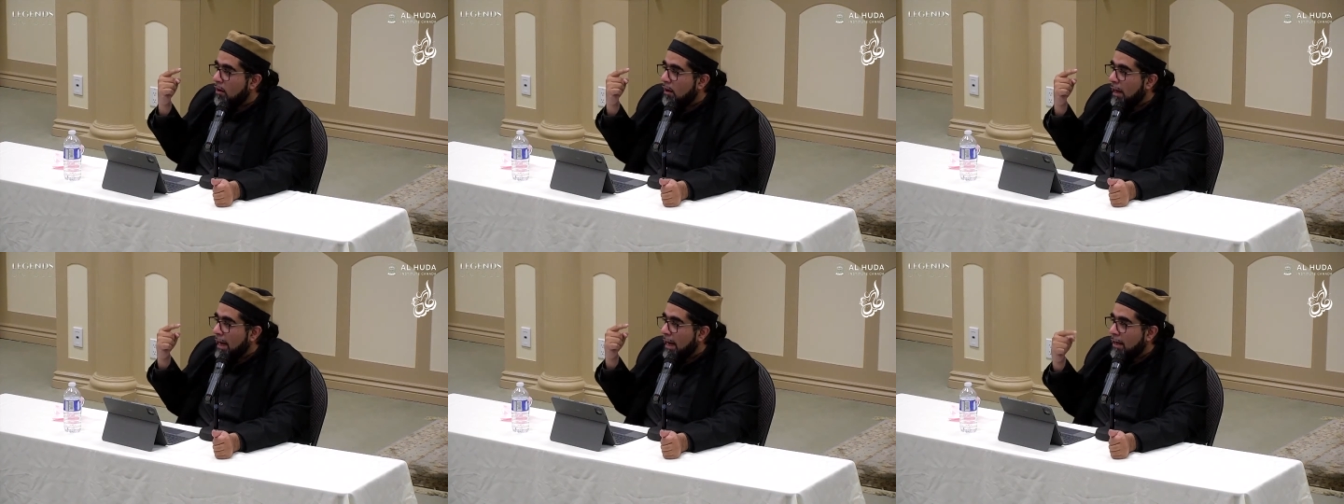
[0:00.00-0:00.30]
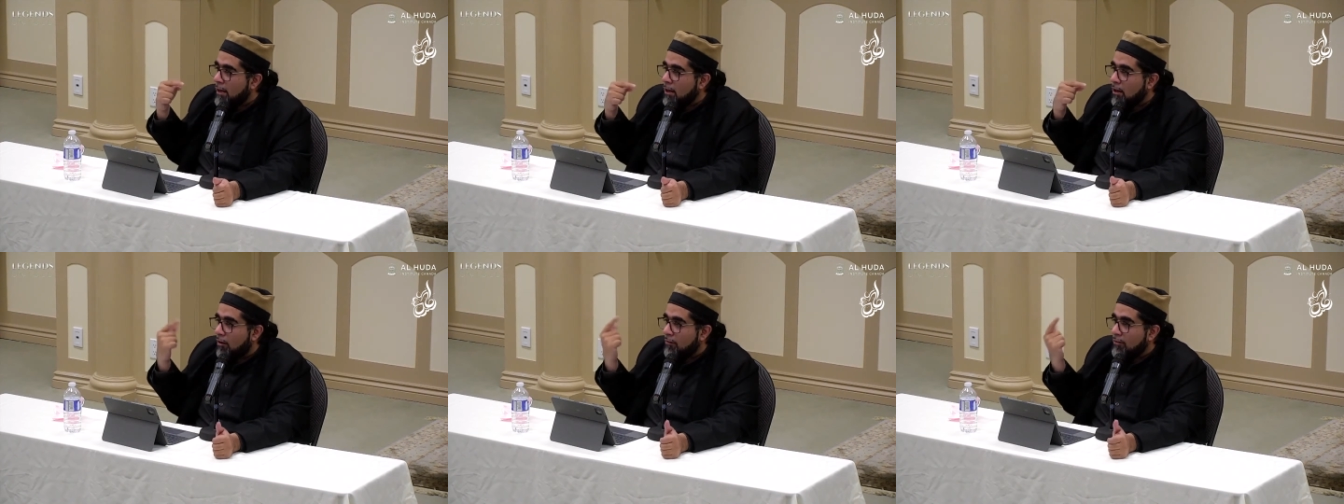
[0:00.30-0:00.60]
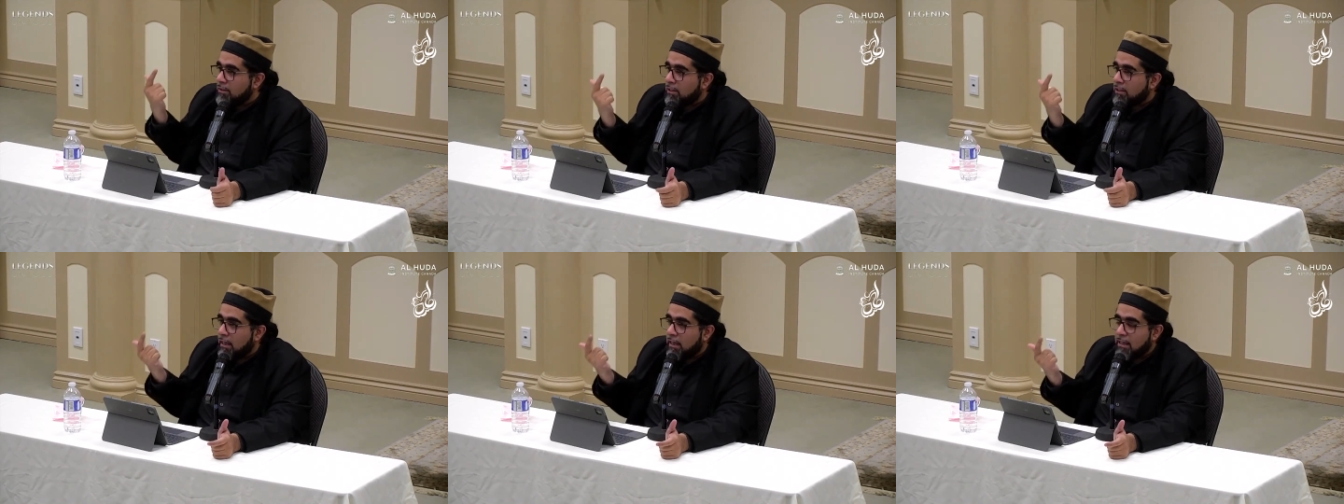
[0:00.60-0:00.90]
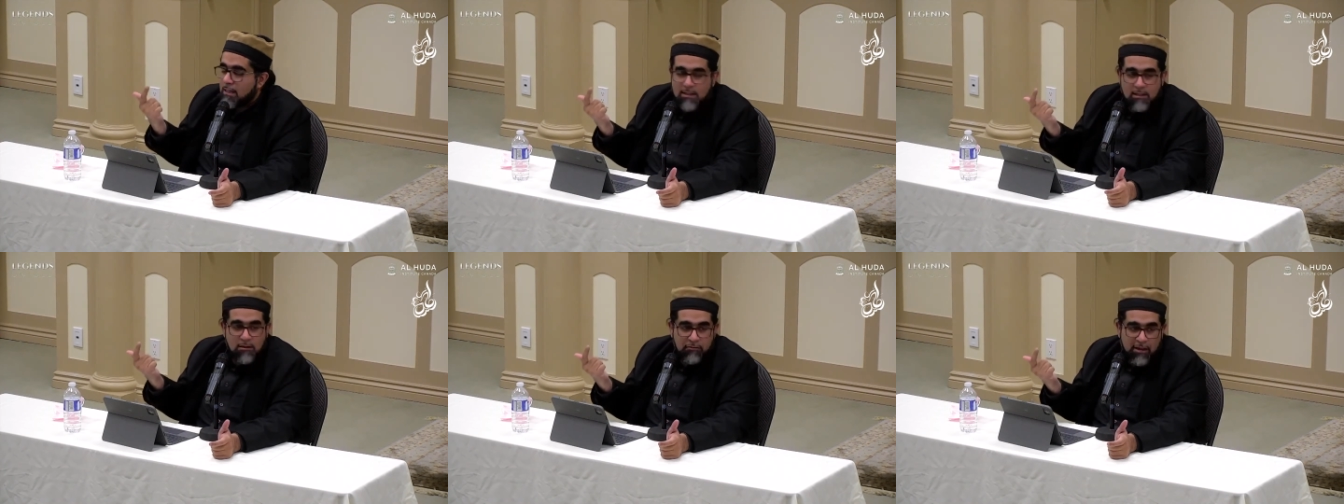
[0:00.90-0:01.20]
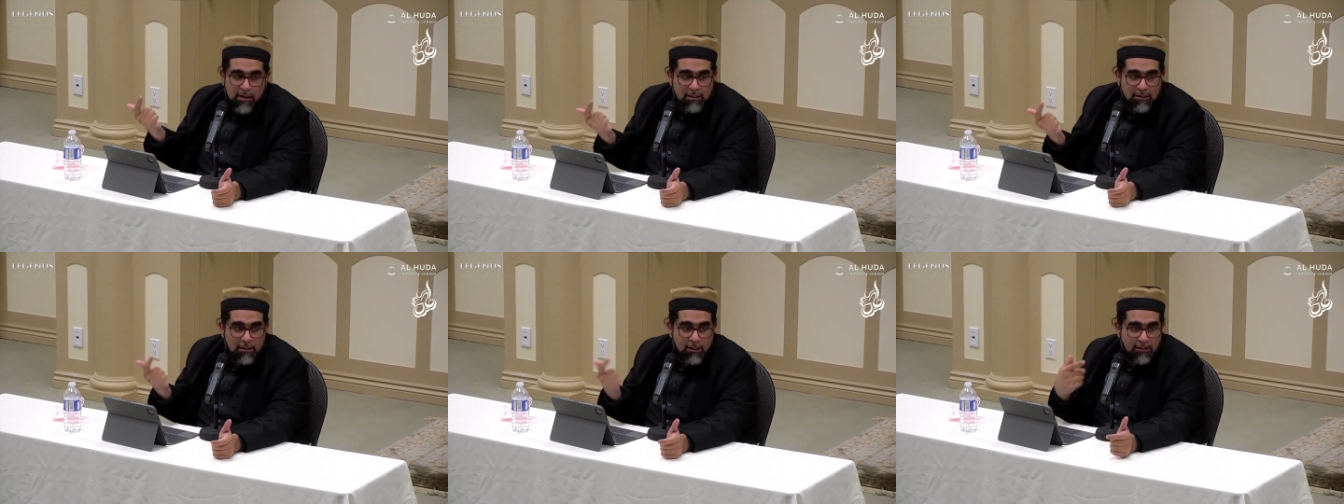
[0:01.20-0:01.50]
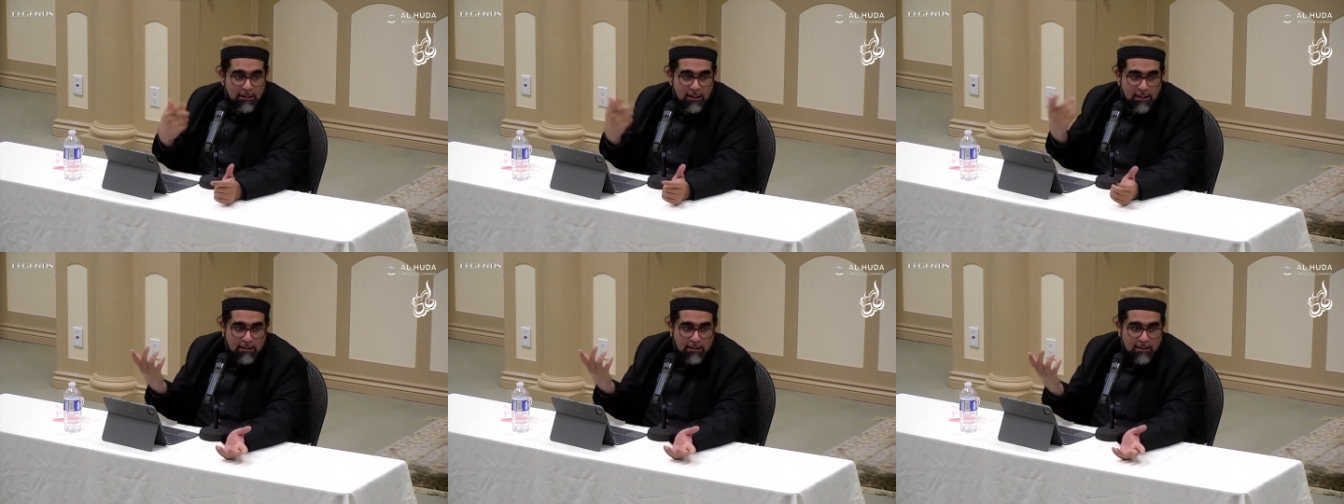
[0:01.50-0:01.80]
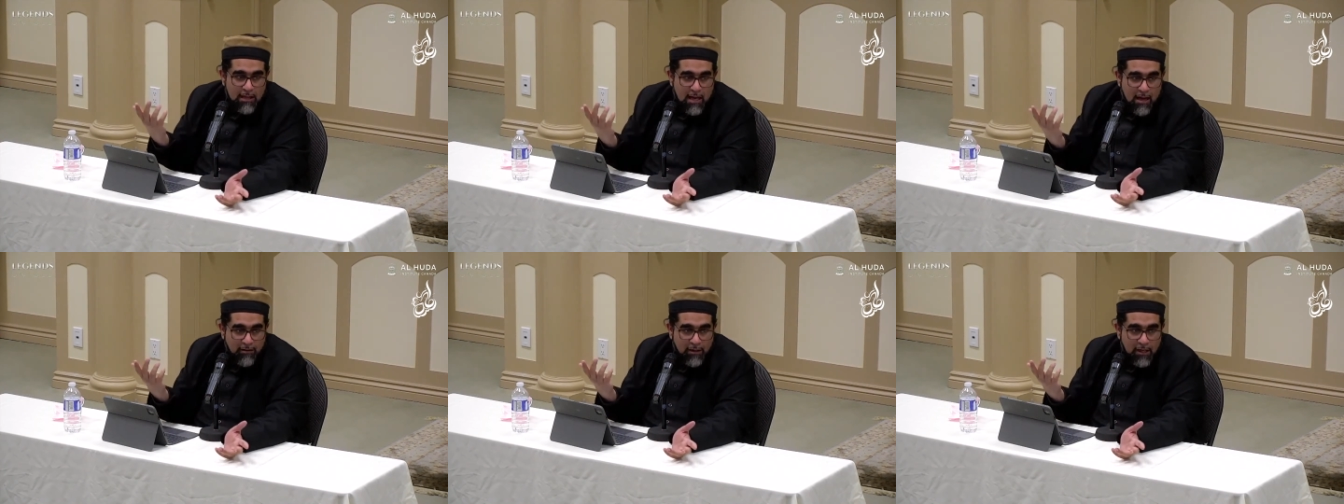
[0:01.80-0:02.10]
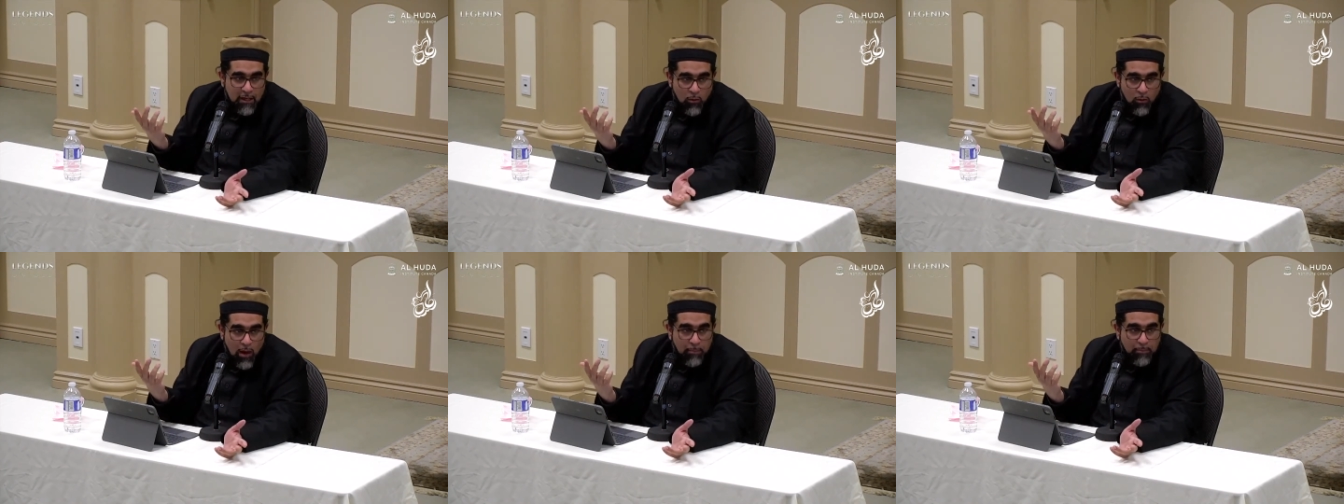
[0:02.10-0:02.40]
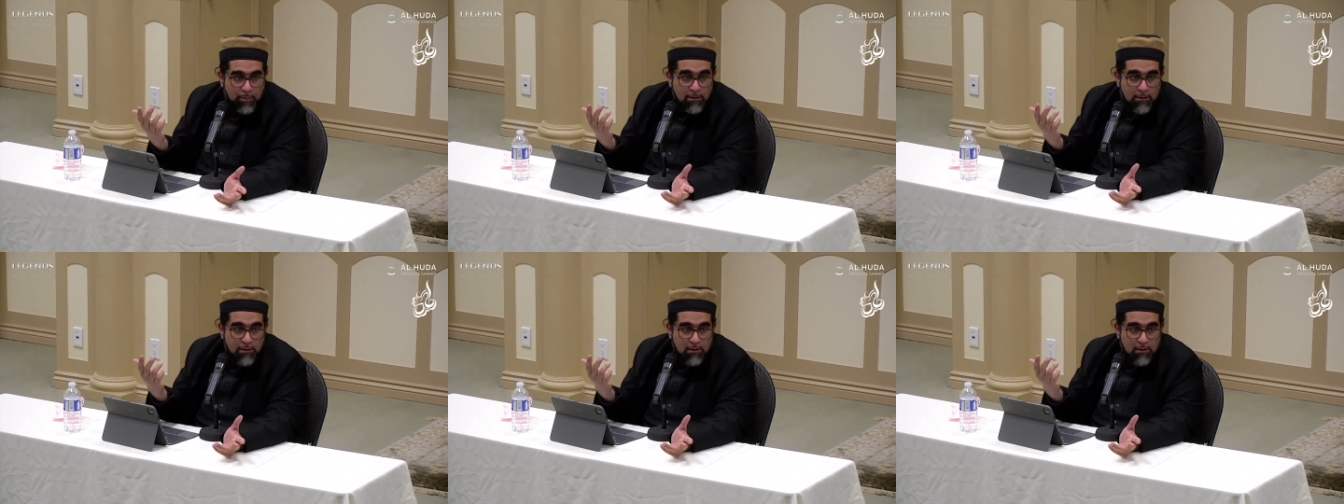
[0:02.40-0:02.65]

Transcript: and obviously he's defenseless he doesn't have any weapons